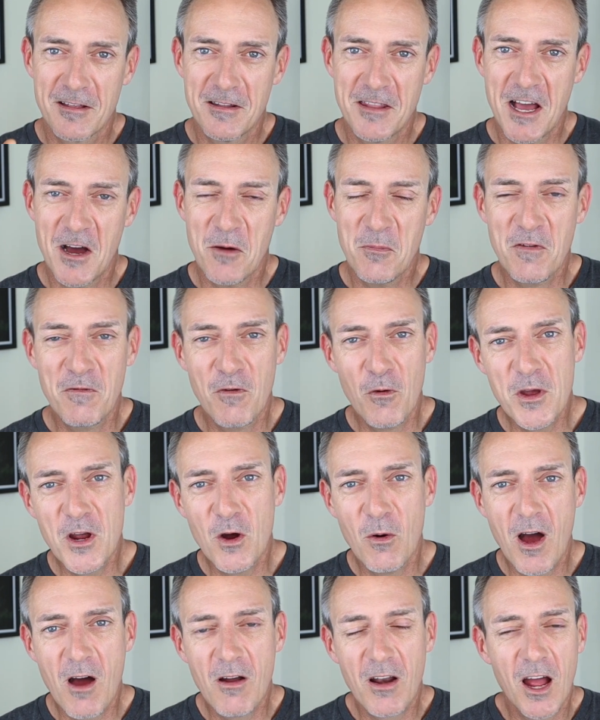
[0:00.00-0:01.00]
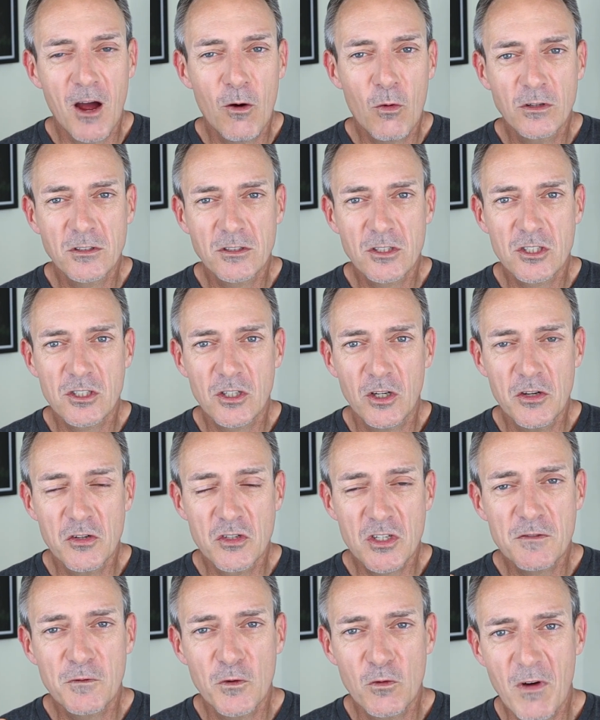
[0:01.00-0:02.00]
Now, before we go out, I want to show you,
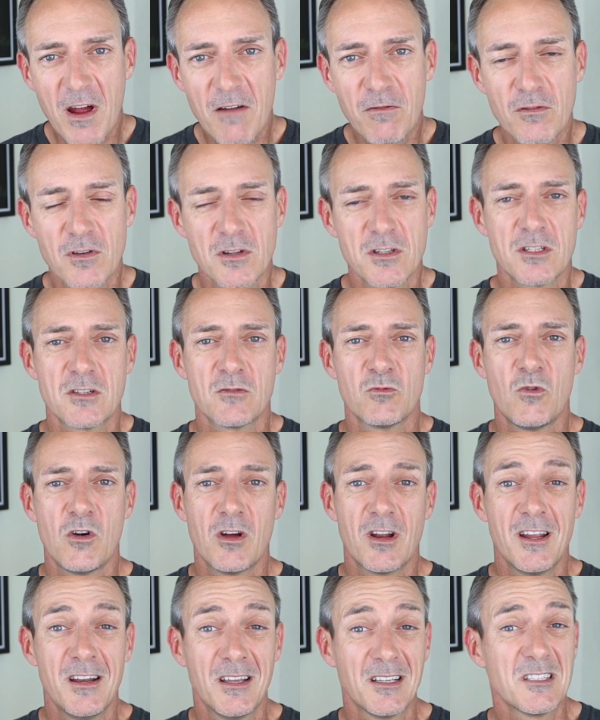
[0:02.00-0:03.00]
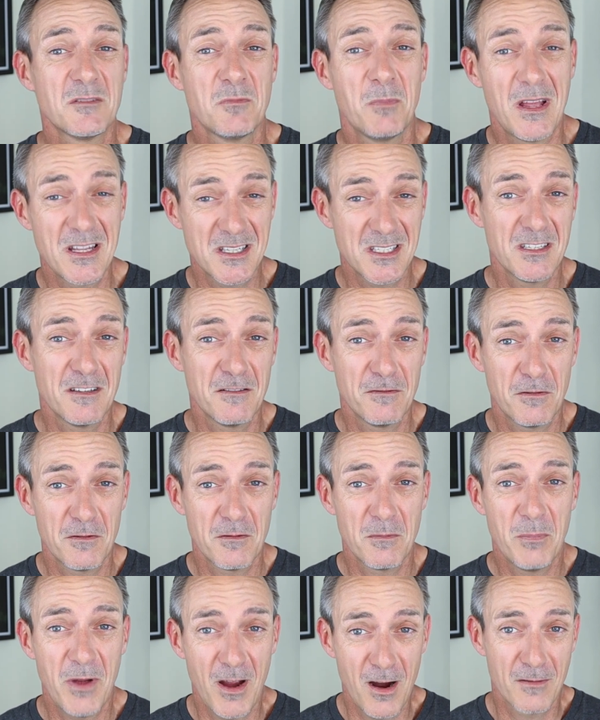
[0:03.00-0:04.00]
just for reference, what an expensive
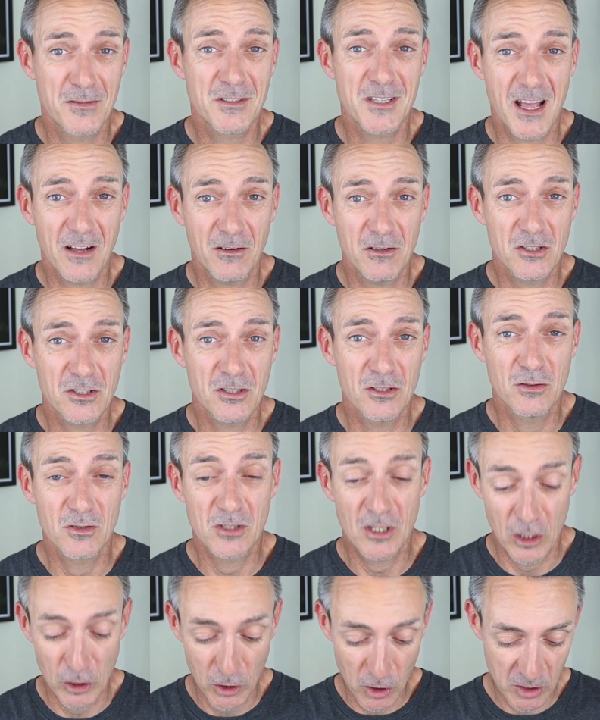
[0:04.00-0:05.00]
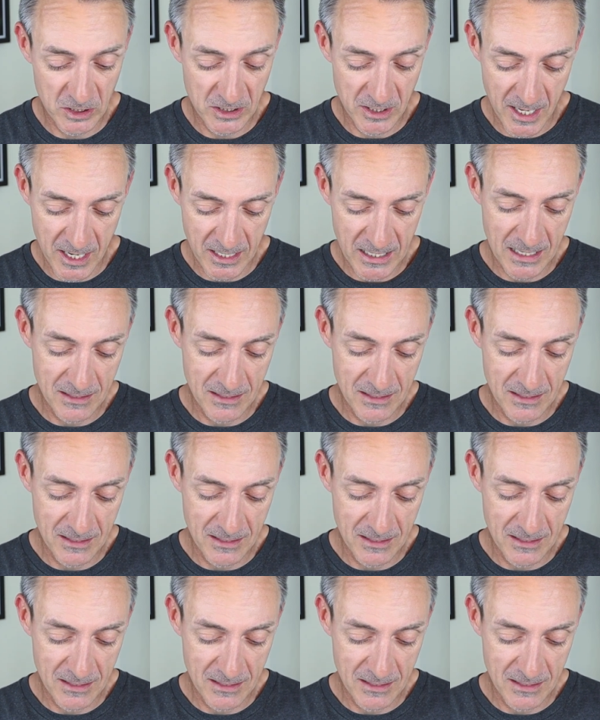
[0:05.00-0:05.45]
pair of cycling shoes looks like.